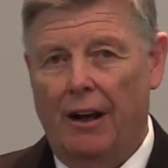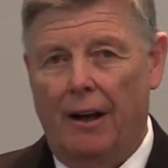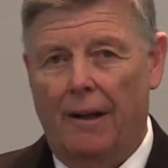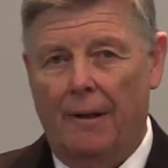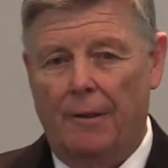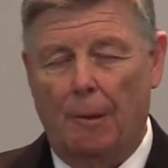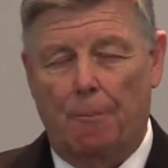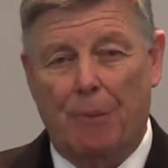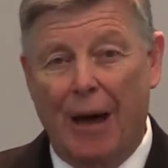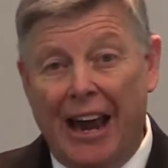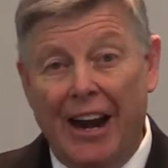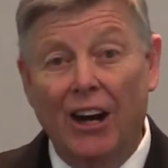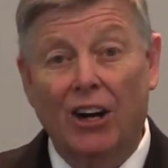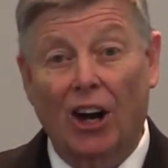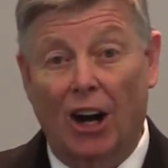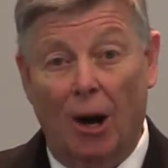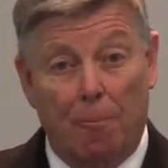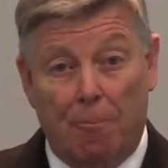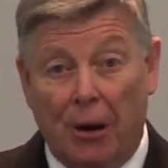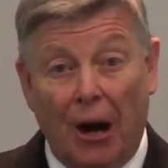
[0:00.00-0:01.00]
The
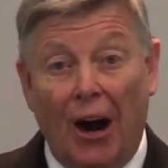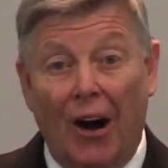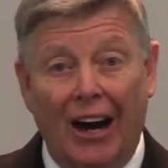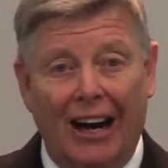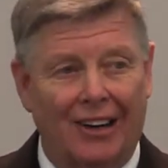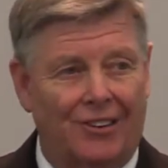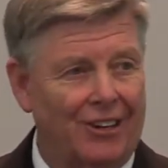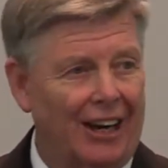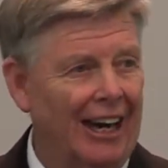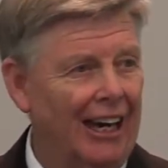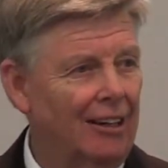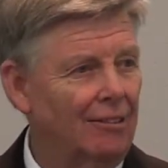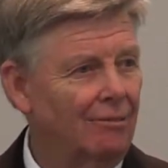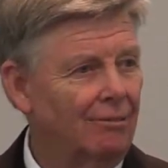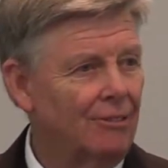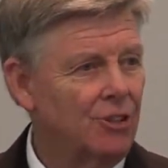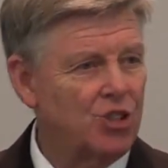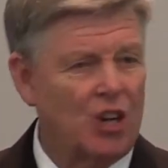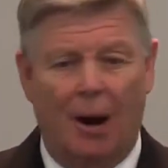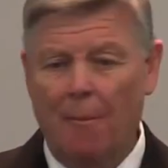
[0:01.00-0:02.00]
pinnacle of purity,
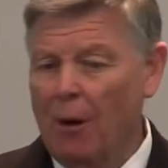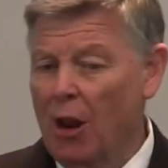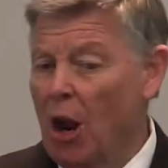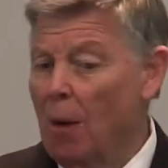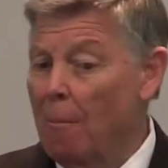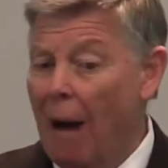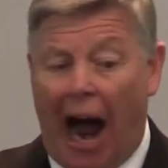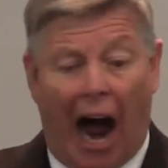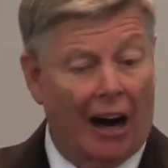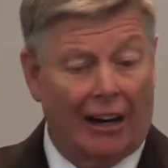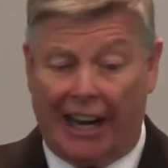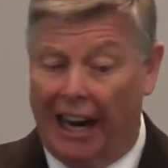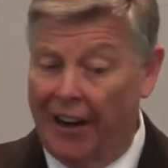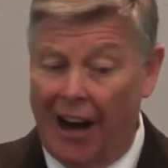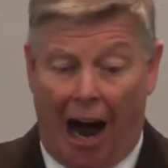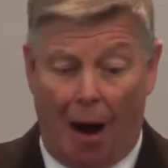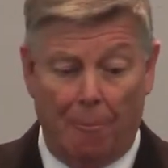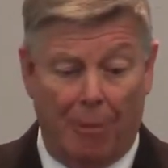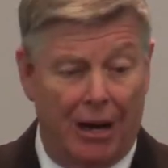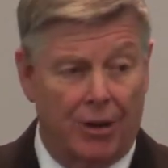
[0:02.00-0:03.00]
Sermon on the Mount
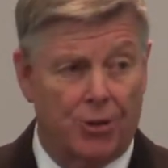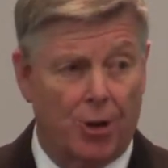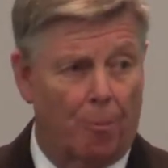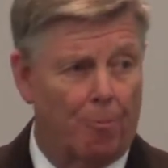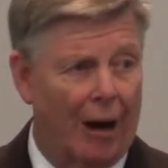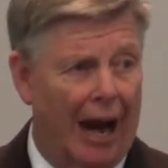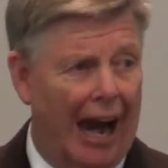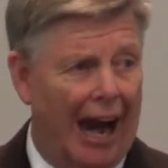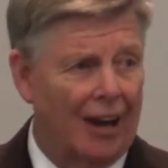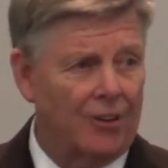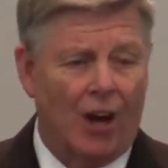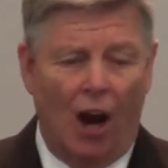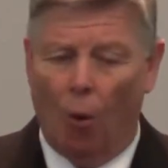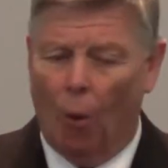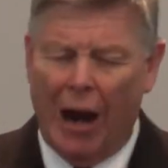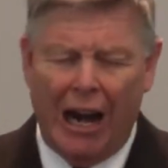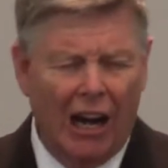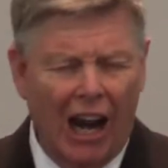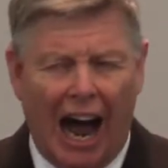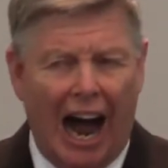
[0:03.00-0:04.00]
cannot be surpassed.
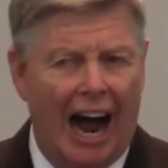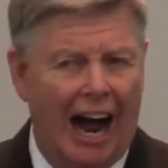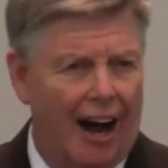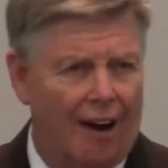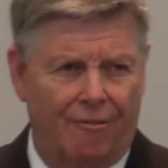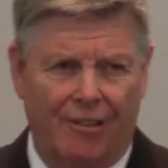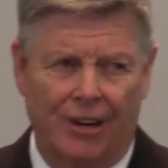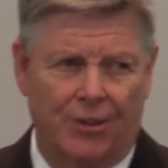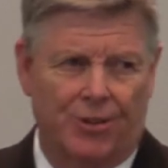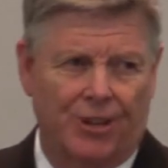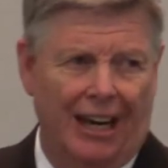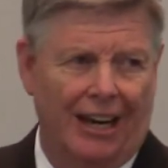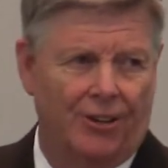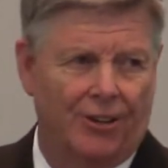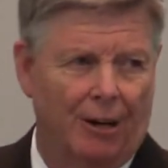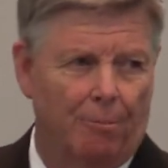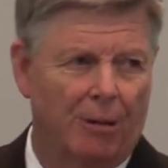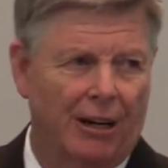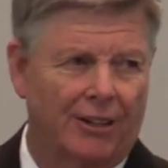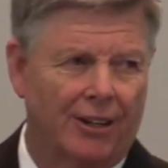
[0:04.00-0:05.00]
We love his
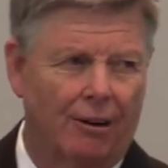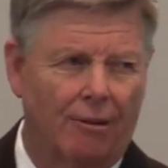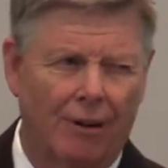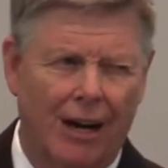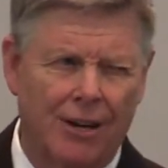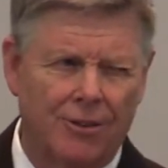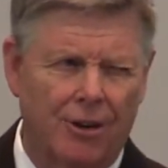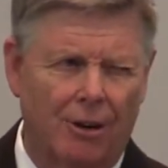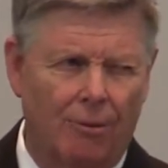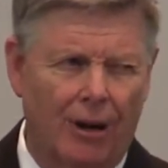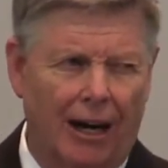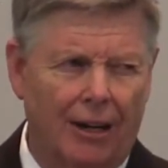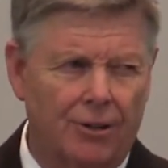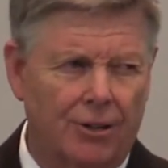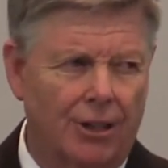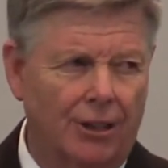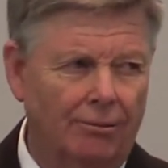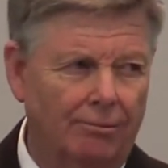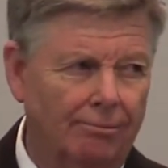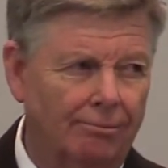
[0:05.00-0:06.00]
teaching, but the
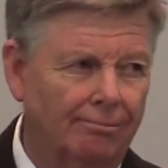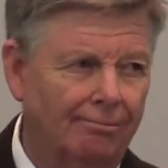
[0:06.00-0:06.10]
resurrection